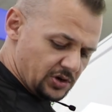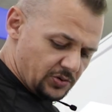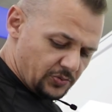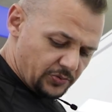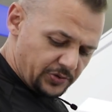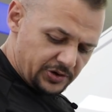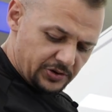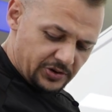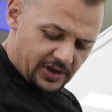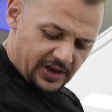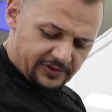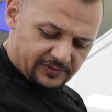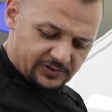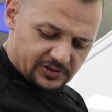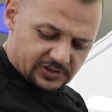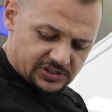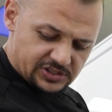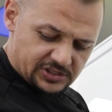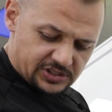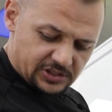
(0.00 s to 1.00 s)
When you have
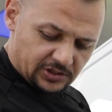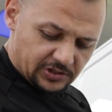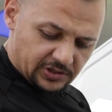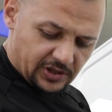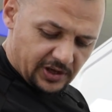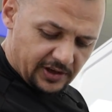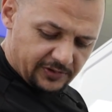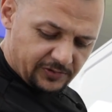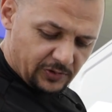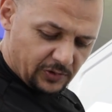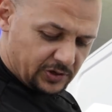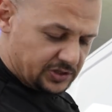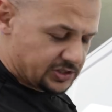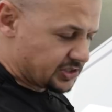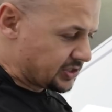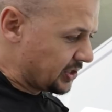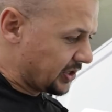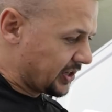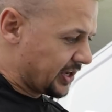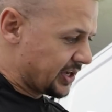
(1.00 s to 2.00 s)
a steel knife on a
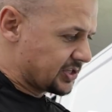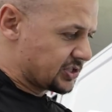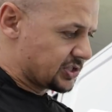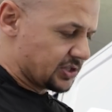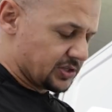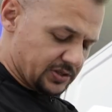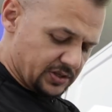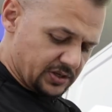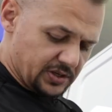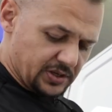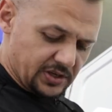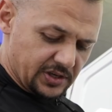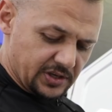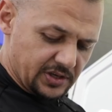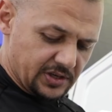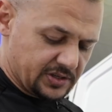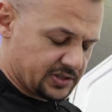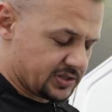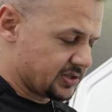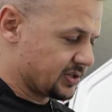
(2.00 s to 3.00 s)
steel edge,
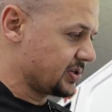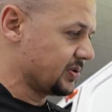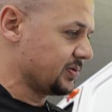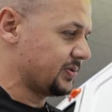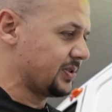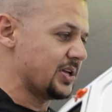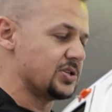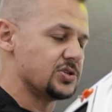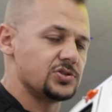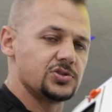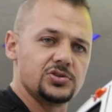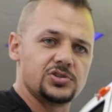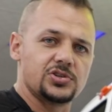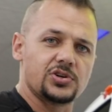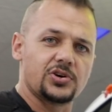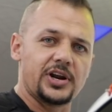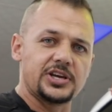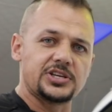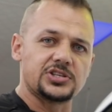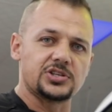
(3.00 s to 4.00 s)
it tends to
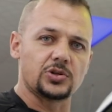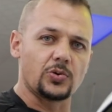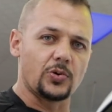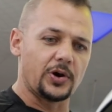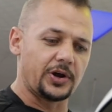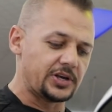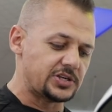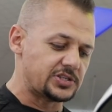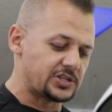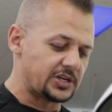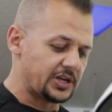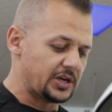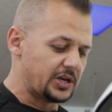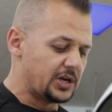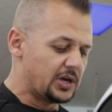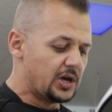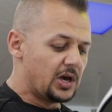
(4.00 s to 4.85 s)
scratch it quite easily.